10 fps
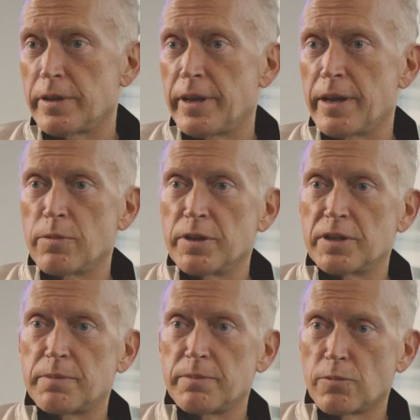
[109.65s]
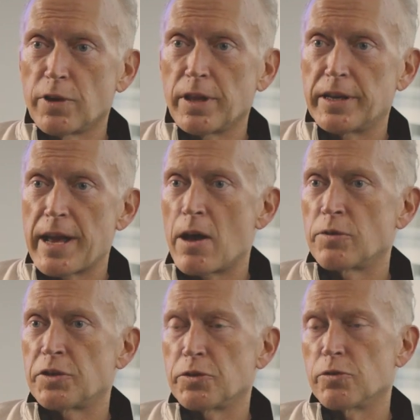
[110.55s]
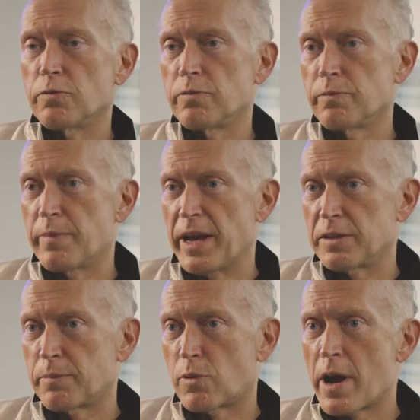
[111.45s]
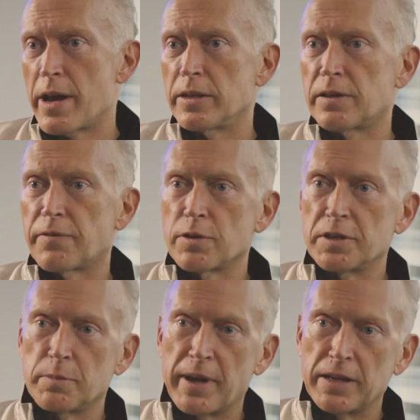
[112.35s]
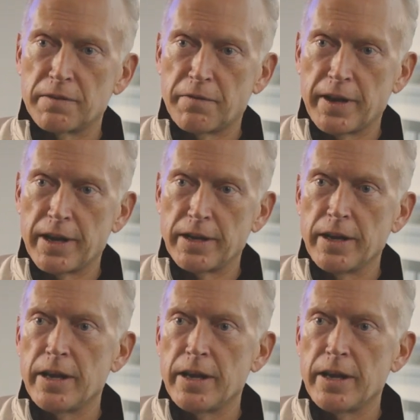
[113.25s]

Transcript: it was really down to best price versus best fit.